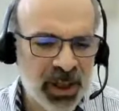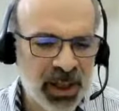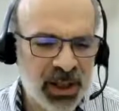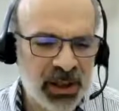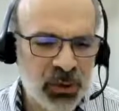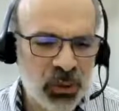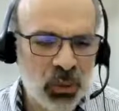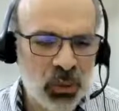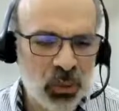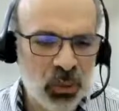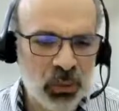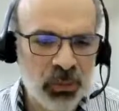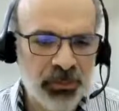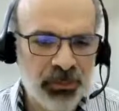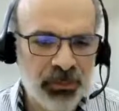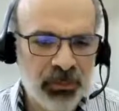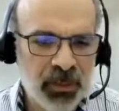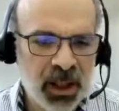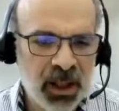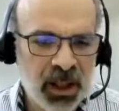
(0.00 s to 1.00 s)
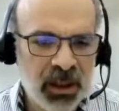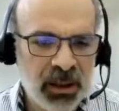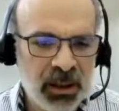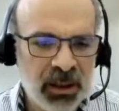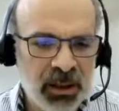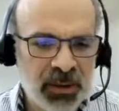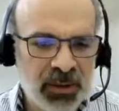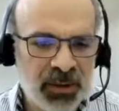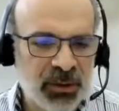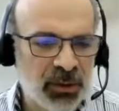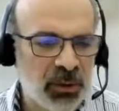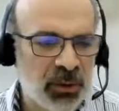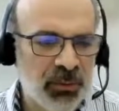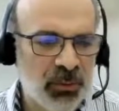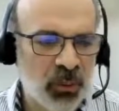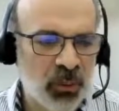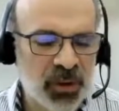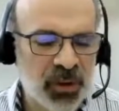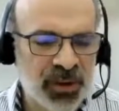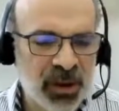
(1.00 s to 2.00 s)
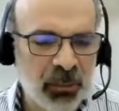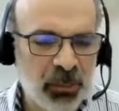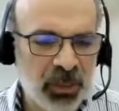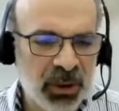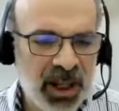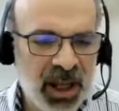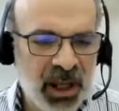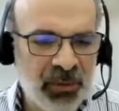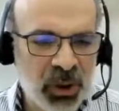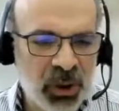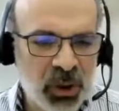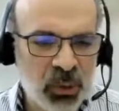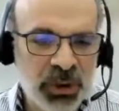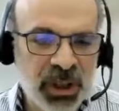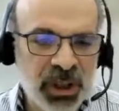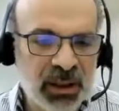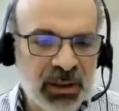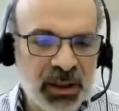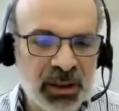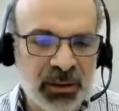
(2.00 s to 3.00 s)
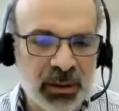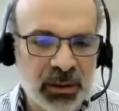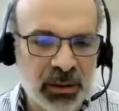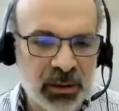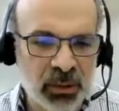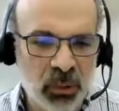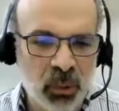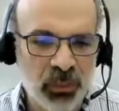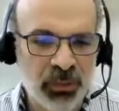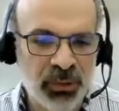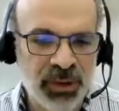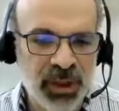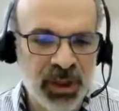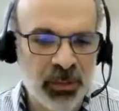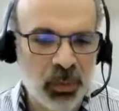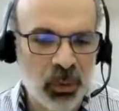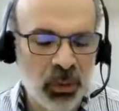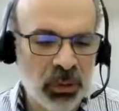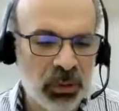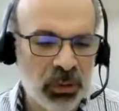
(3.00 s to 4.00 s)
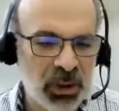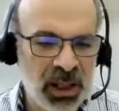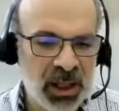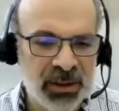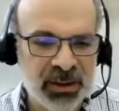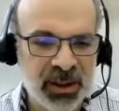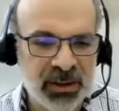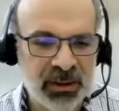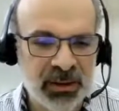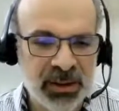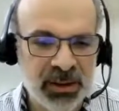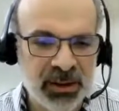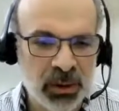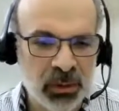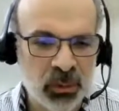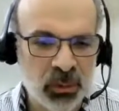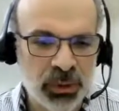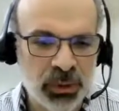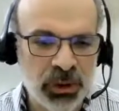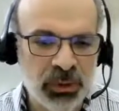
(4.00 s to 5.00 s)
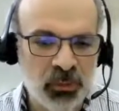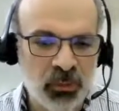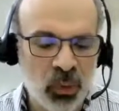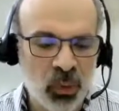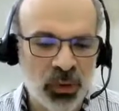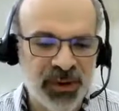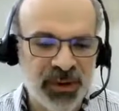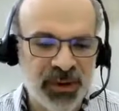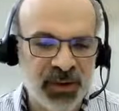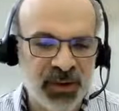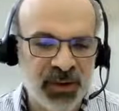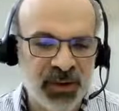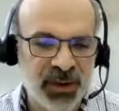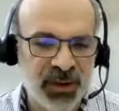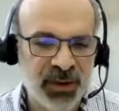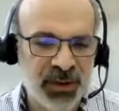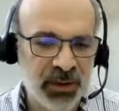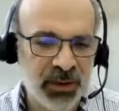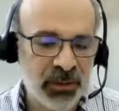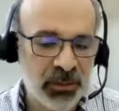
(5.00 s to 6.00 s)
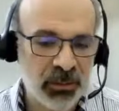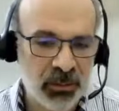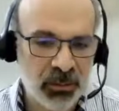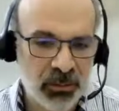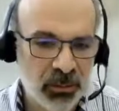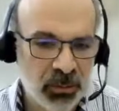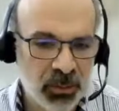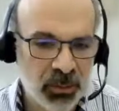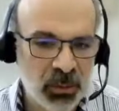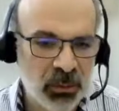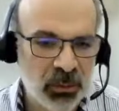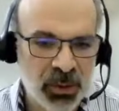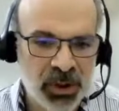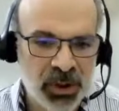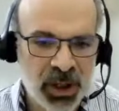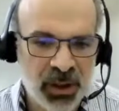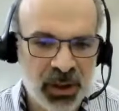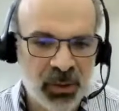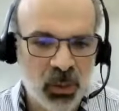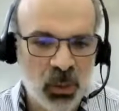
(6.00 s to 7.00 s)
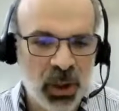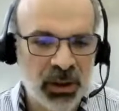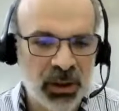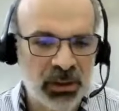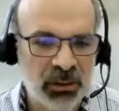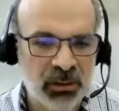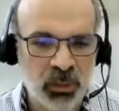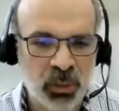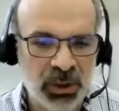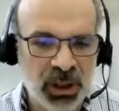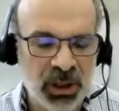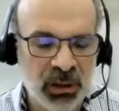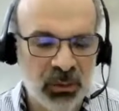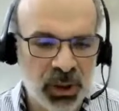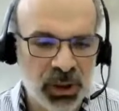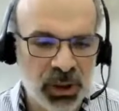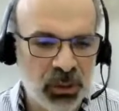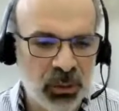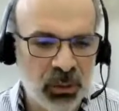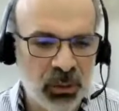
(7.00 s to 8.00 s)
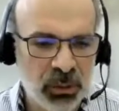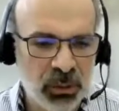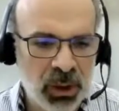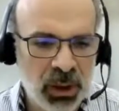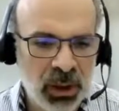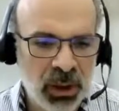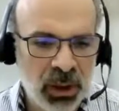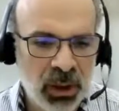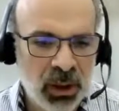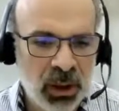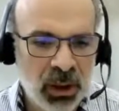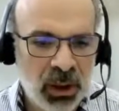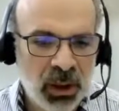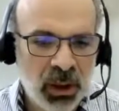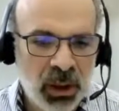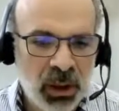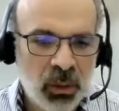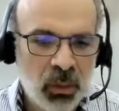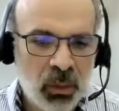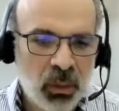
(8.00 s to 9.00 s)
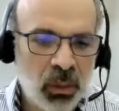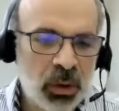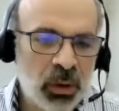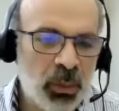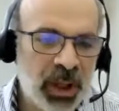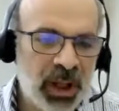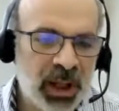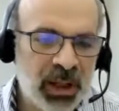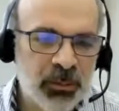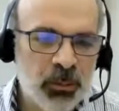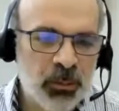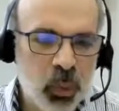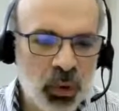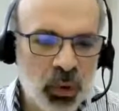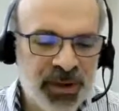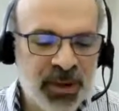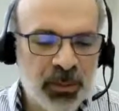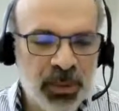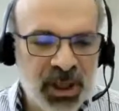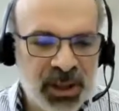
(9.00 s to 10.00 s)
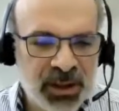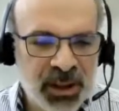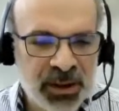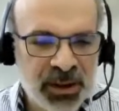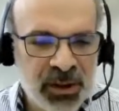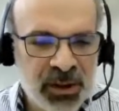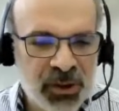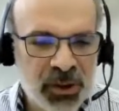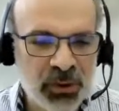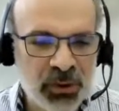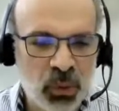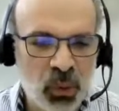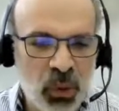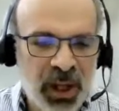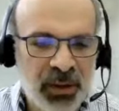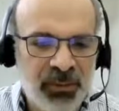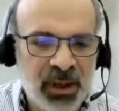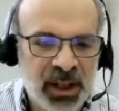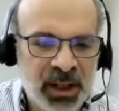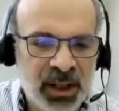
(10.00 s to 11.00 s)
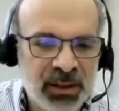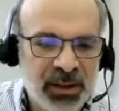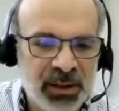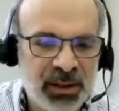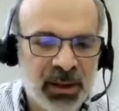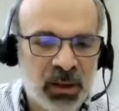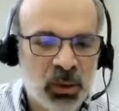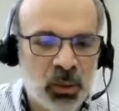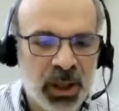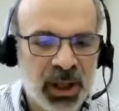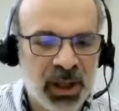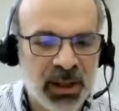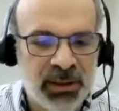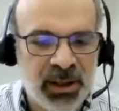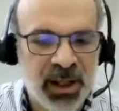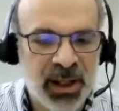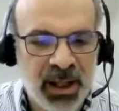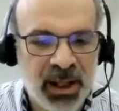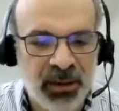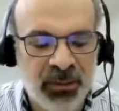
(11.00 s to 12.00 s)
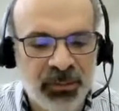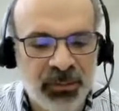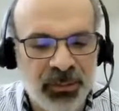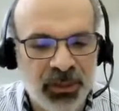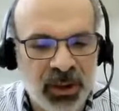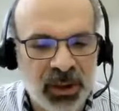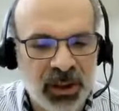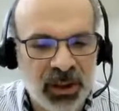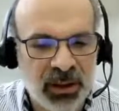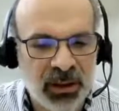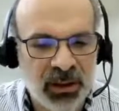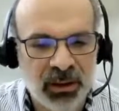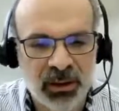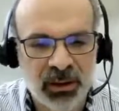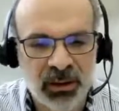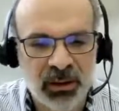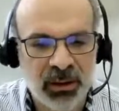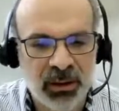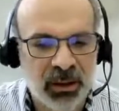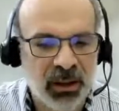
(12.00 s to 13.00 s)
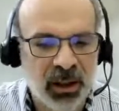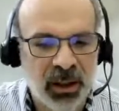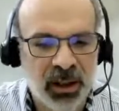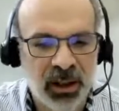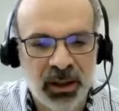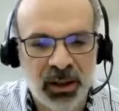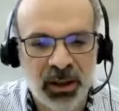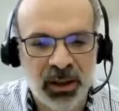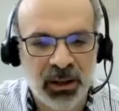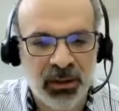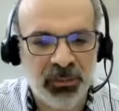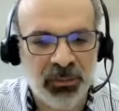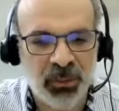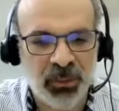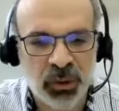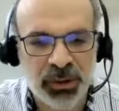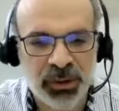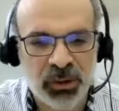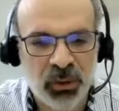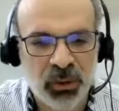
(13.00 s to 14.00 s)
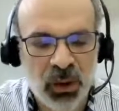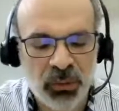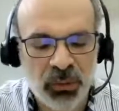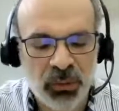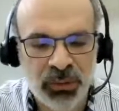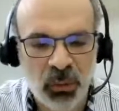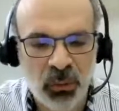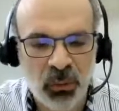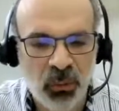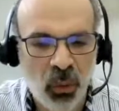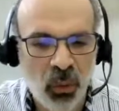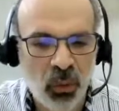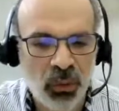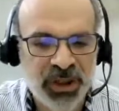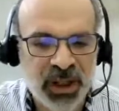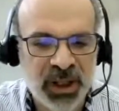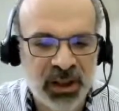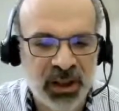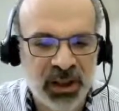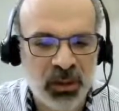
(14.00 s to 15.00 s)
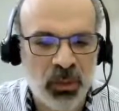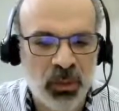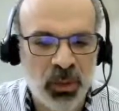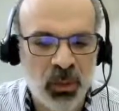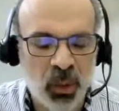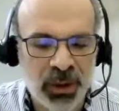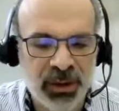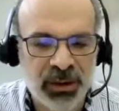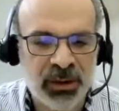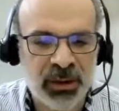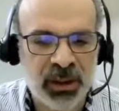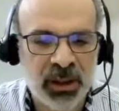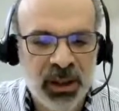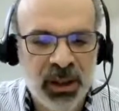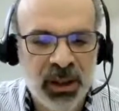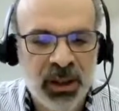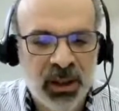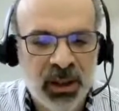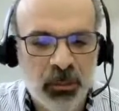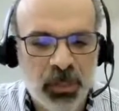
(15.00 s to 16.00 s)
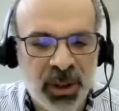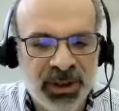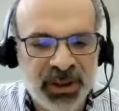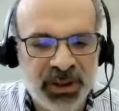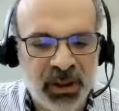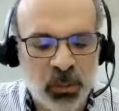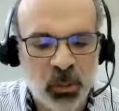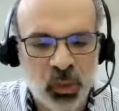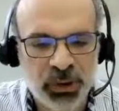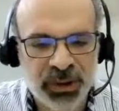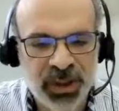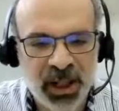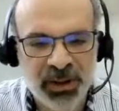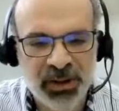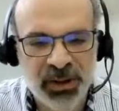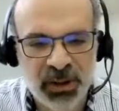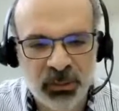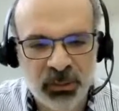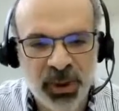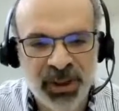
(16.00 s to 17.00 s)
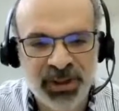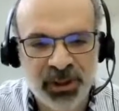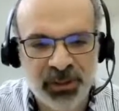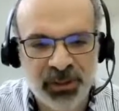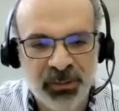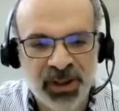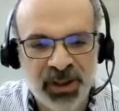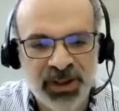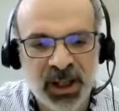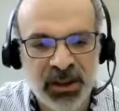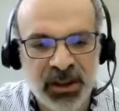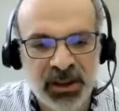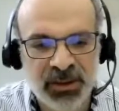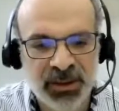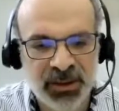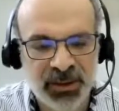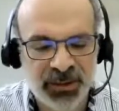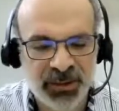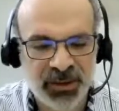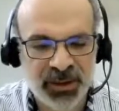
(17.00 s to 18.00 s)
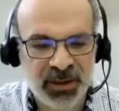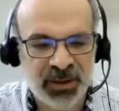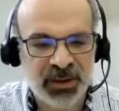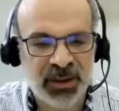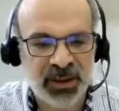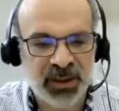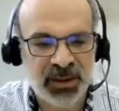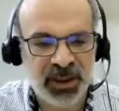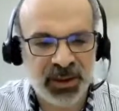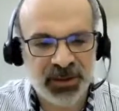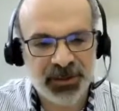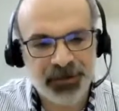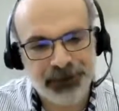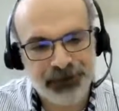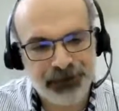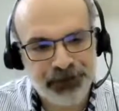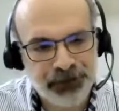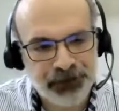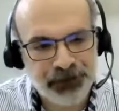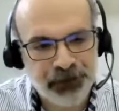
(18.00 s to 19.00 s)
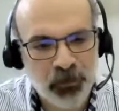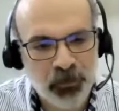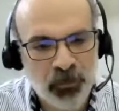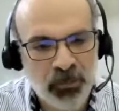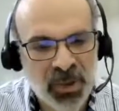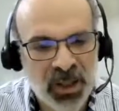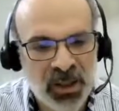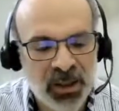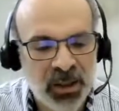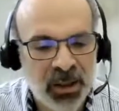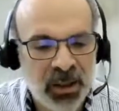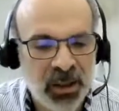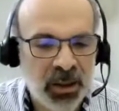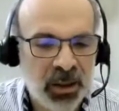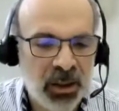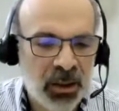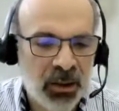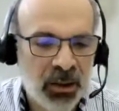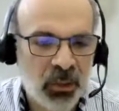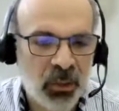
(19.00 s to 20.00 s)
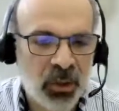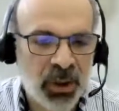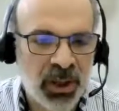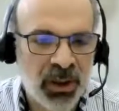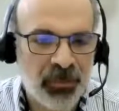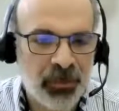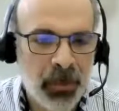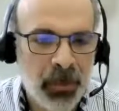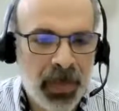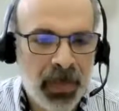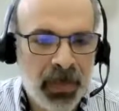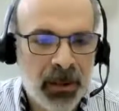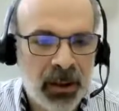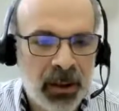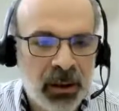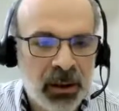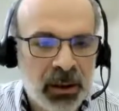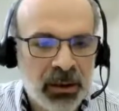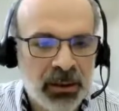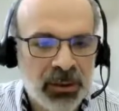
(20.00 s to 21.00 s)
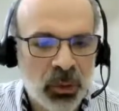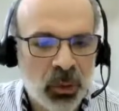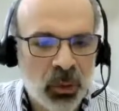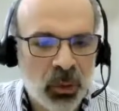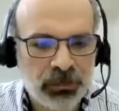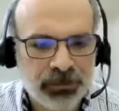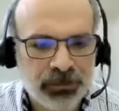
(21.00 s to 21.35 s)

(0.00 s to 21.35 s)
do is, for example, have a unique leader of an epoch, and that leader would enforce a decision which everyone will agree to. Or we can possibly, in addition to having a leader, we can have further rounds of voting if we want better protection, better finality, and things like that. Okay, so